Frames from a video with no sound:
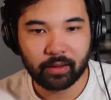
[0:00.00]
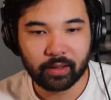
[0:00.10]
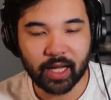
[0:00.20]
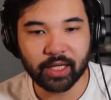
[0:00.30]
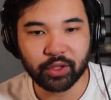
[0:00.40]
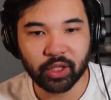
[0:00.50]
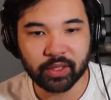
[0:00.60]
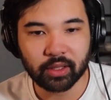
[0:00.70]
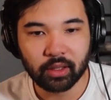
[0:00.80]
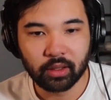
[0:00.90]
Not
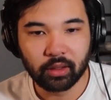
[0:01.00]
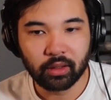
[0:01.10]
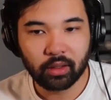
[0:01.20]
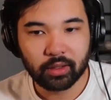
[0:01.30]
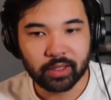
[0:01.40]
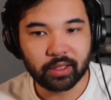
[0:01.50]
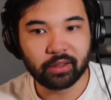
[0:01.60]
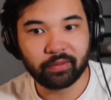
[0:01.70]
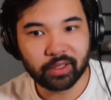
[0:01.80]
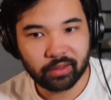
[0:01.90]
just, is this your first